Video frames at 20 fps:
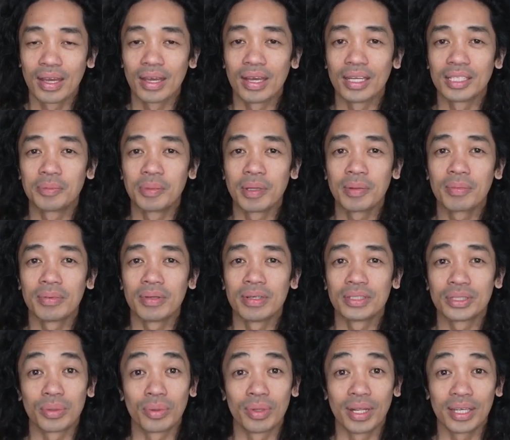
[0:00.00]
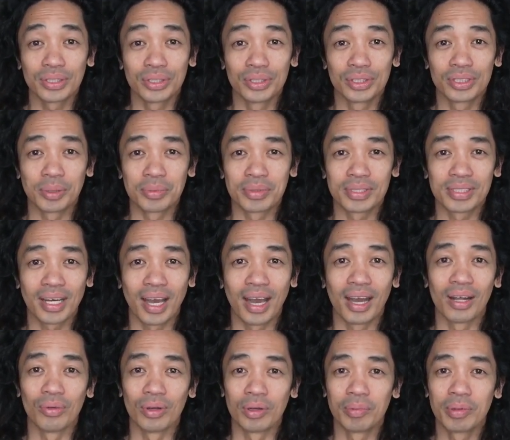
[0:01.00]
It's a relationship
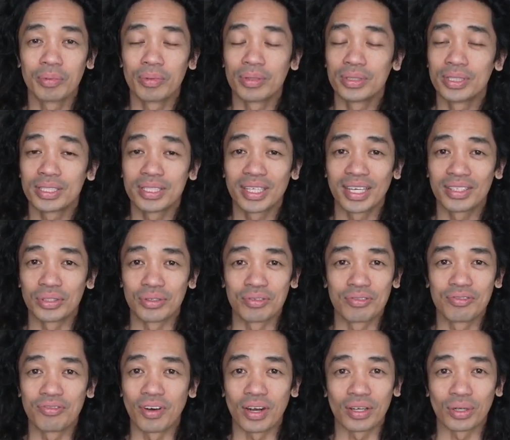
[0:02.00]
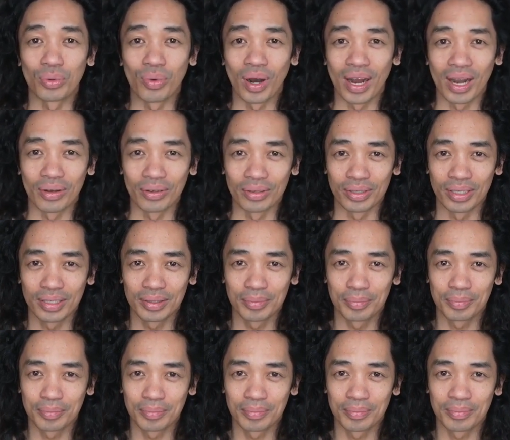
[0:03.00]
style where people just get to fuck around
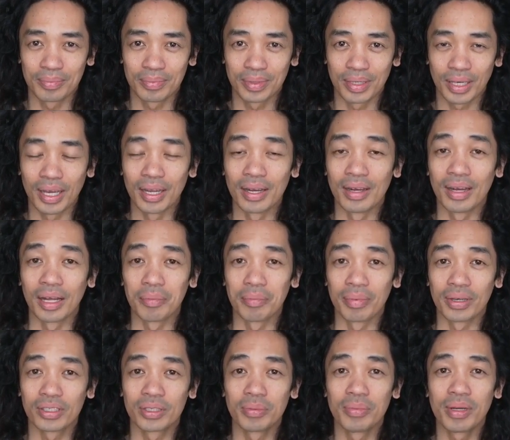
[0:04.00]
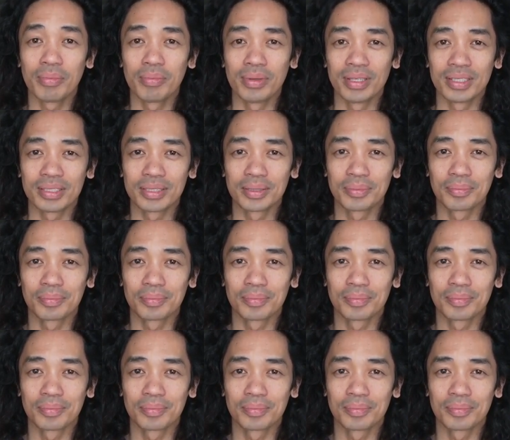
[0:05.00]
and not make commitments.